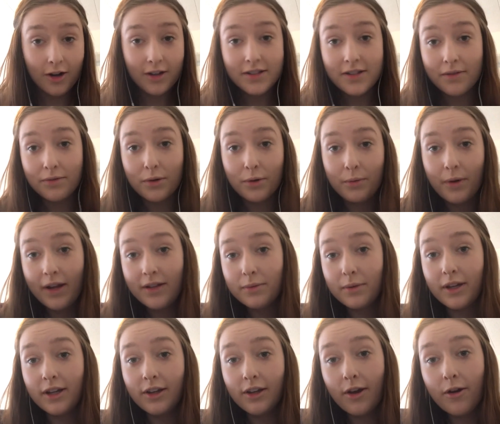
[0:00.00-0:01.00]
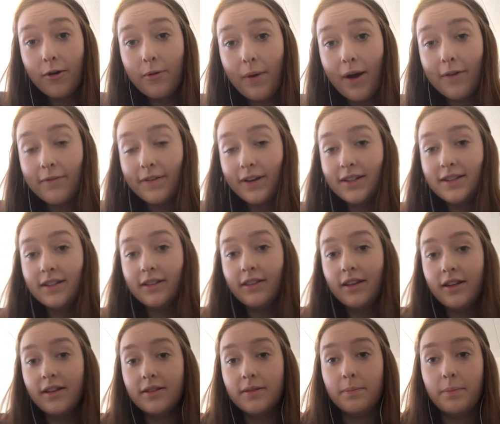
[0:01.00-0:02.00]
several ways we can go about fixing
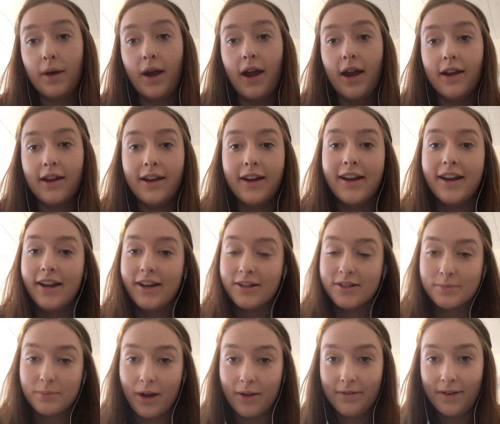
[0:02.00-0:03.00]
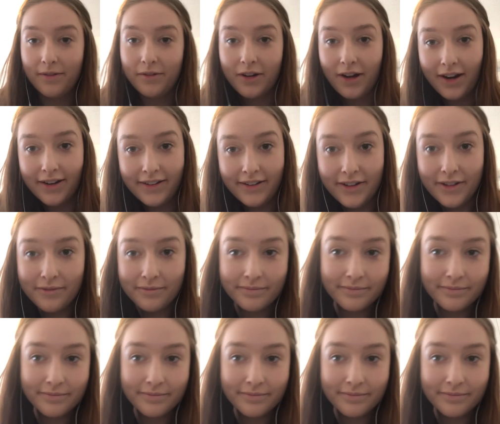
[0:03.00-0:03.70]
this, but here's my favorite idea.